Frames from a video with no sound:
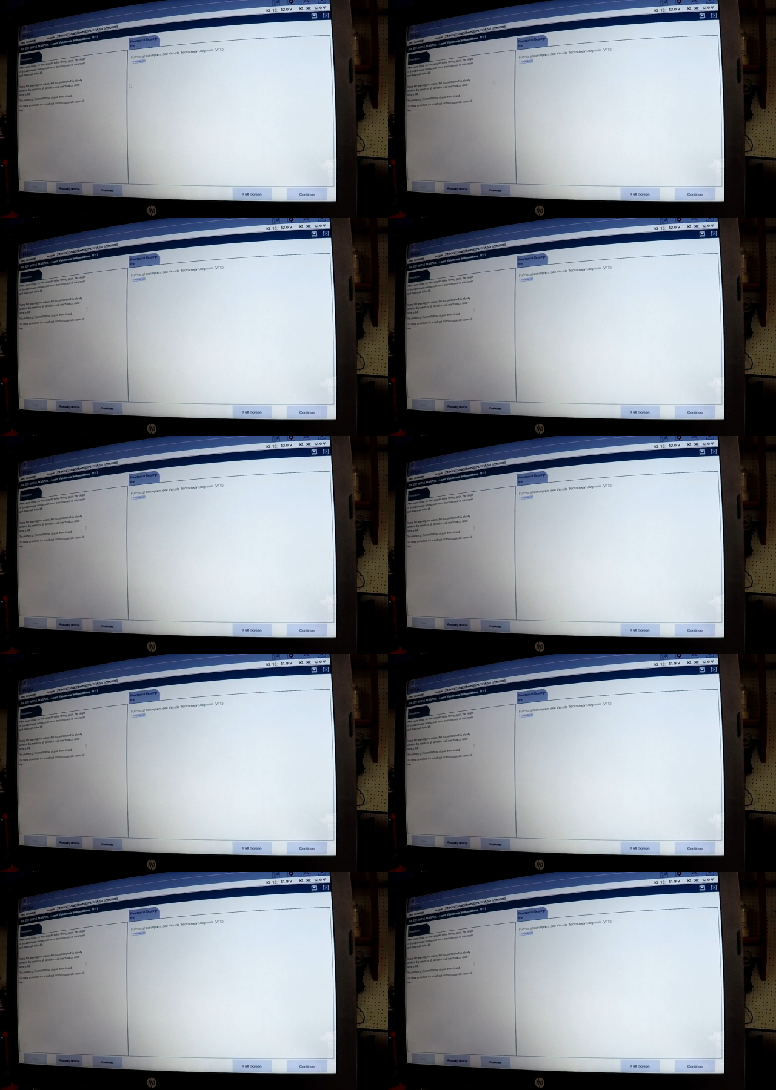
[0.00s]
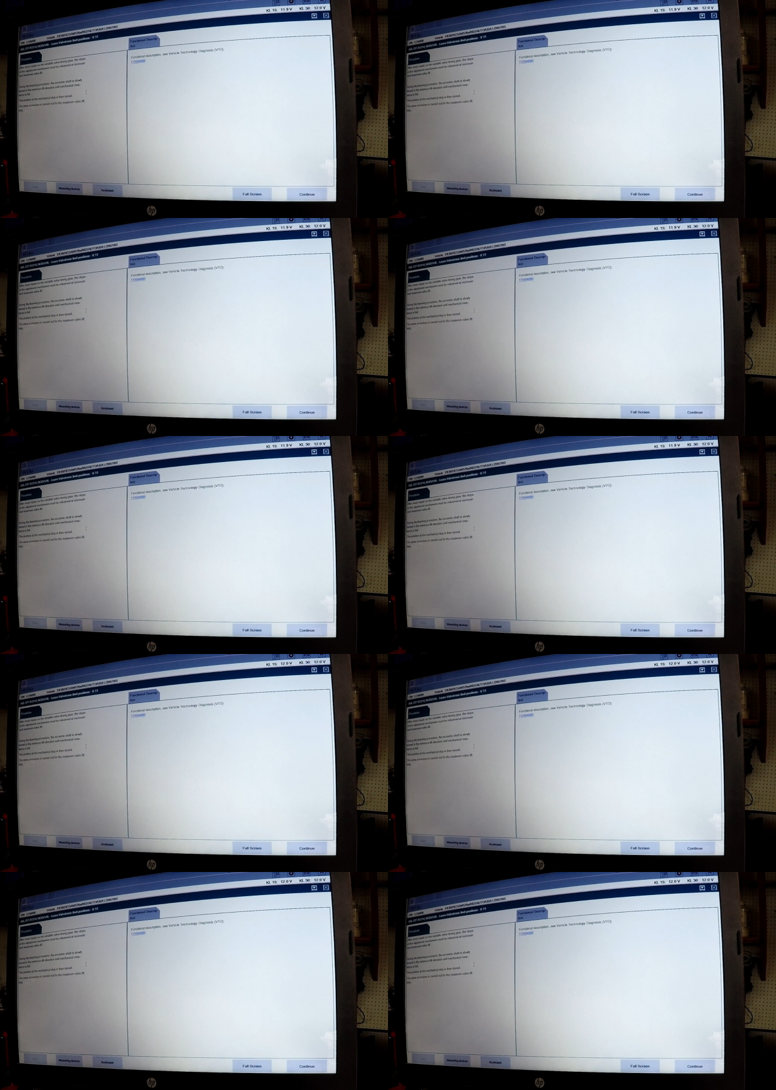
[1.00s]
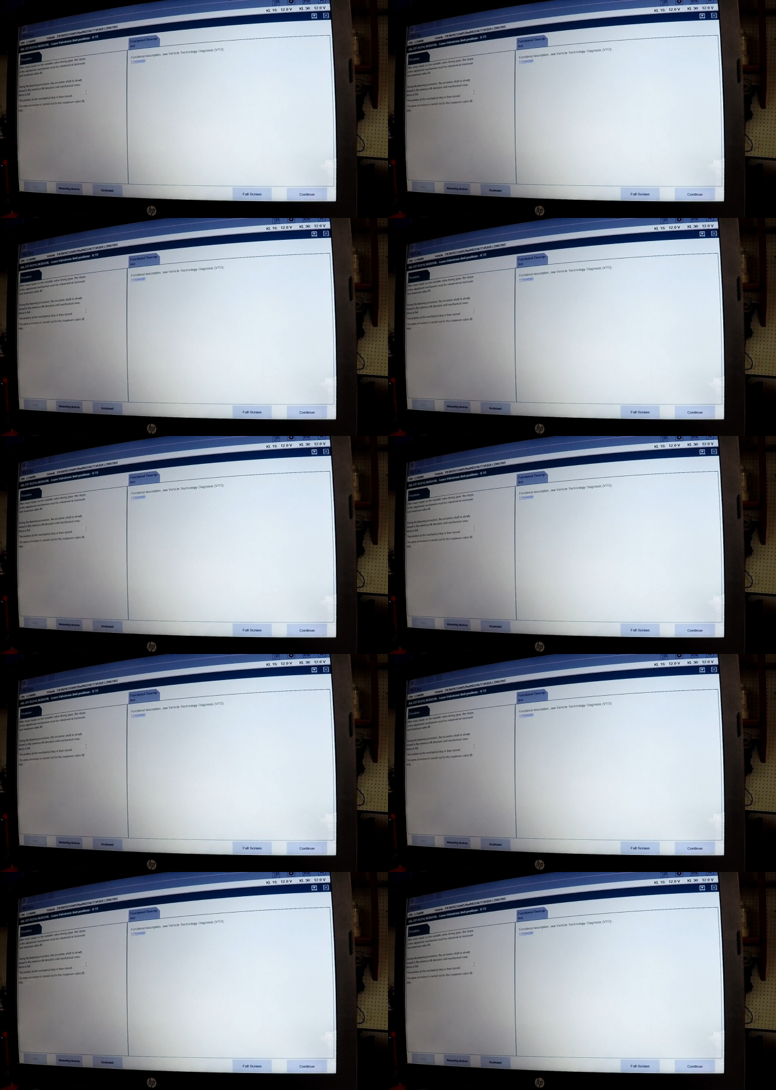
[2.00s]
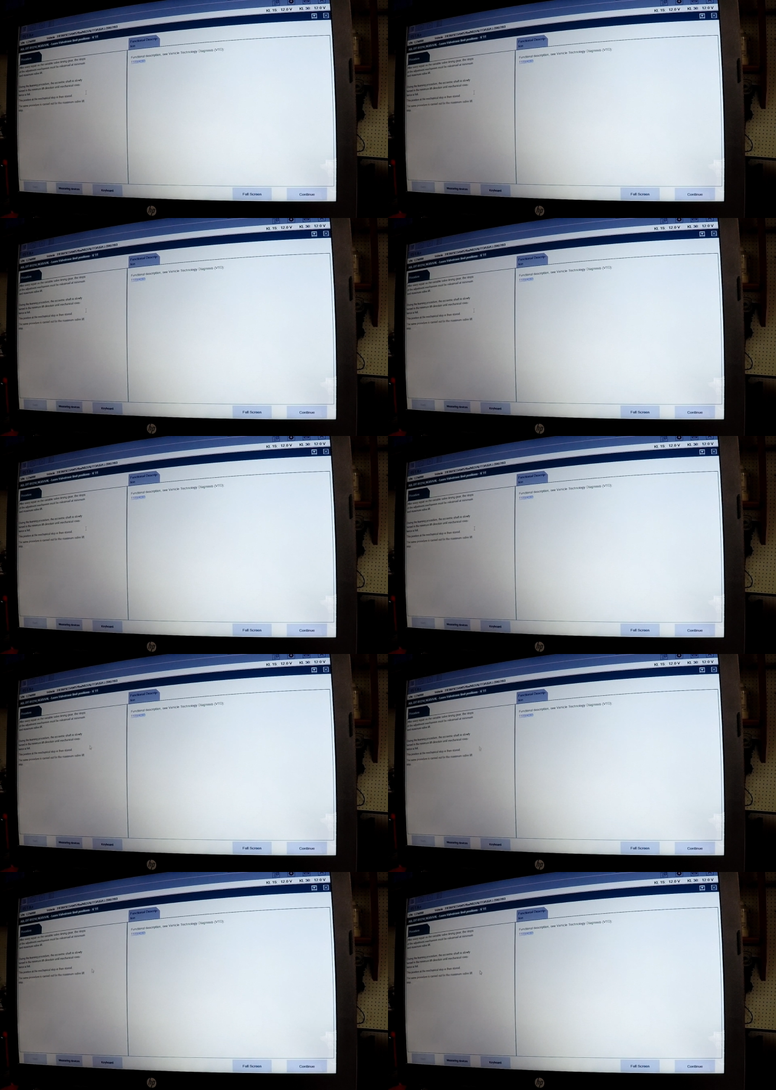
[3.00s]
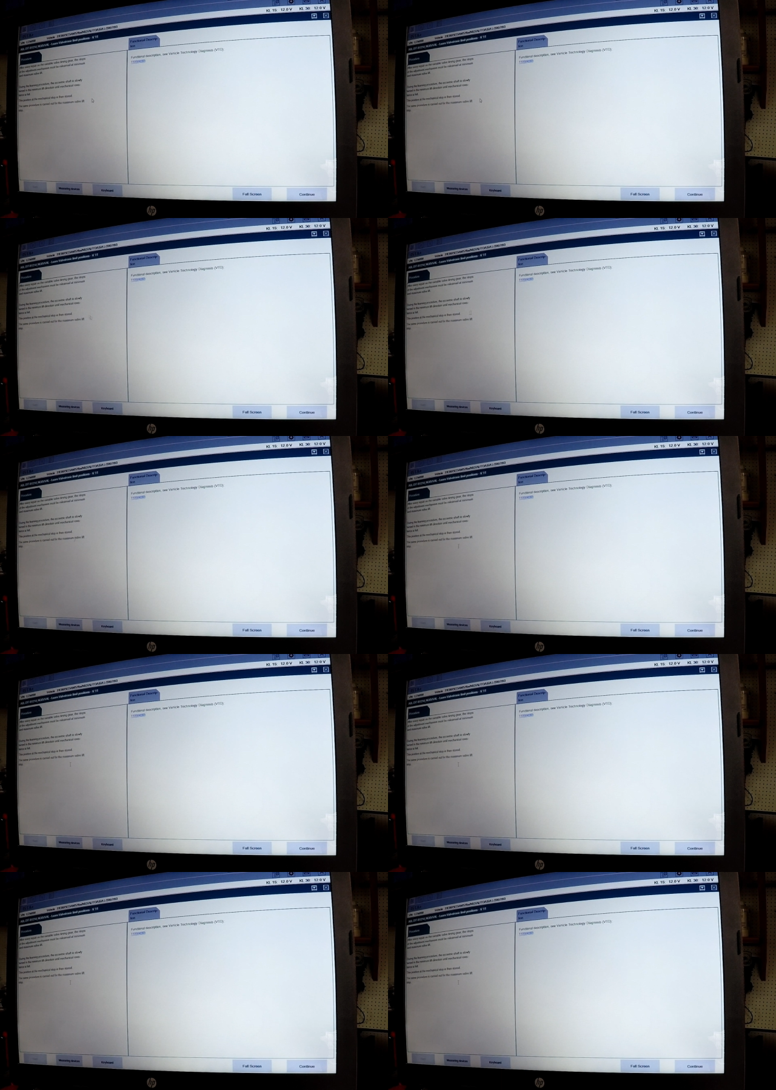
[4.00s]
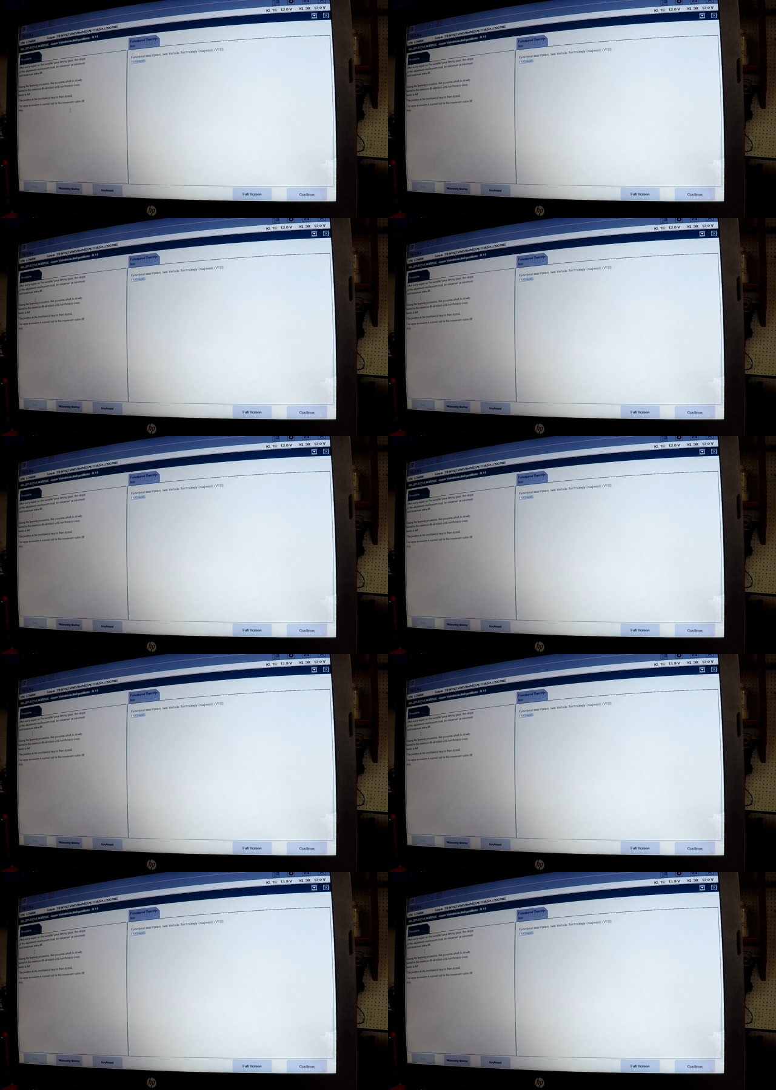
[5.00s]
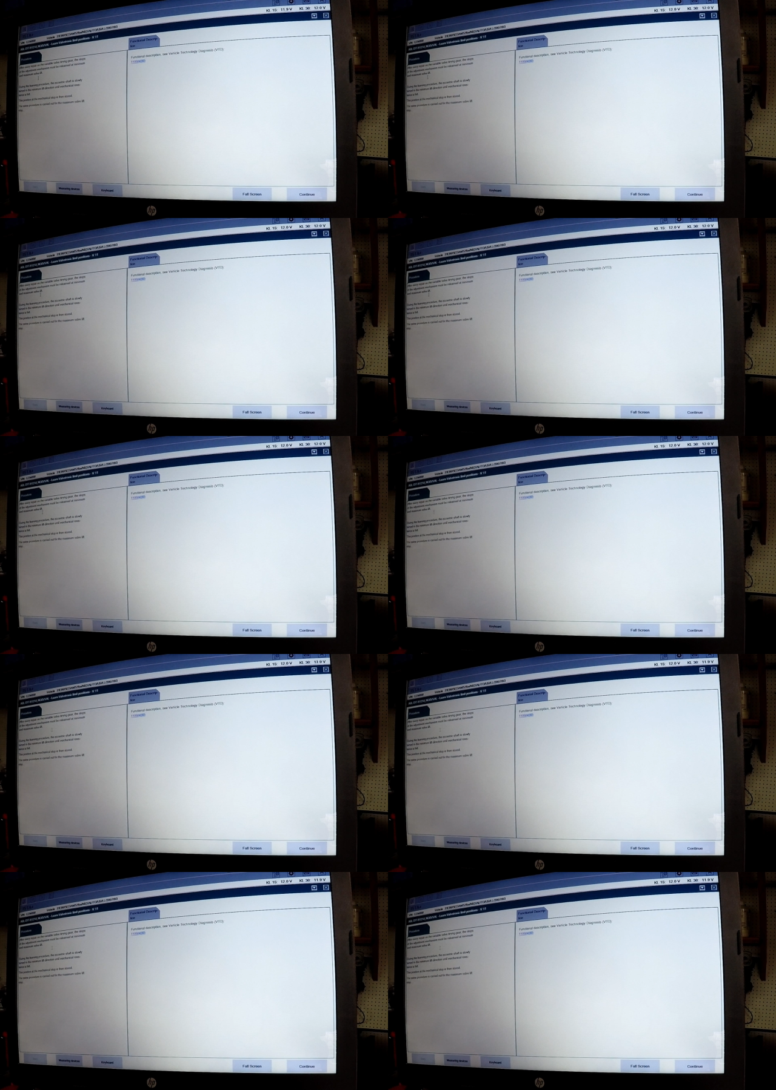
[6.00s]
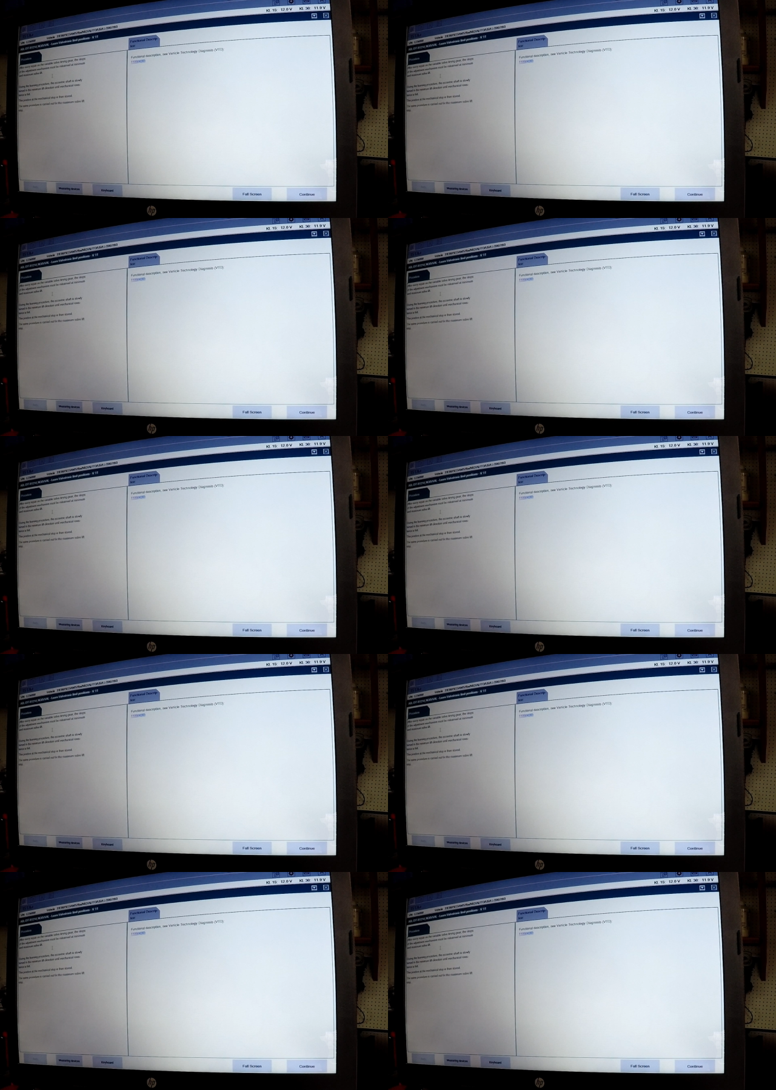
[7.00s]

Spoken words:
No face is visible, so there are no lips to read.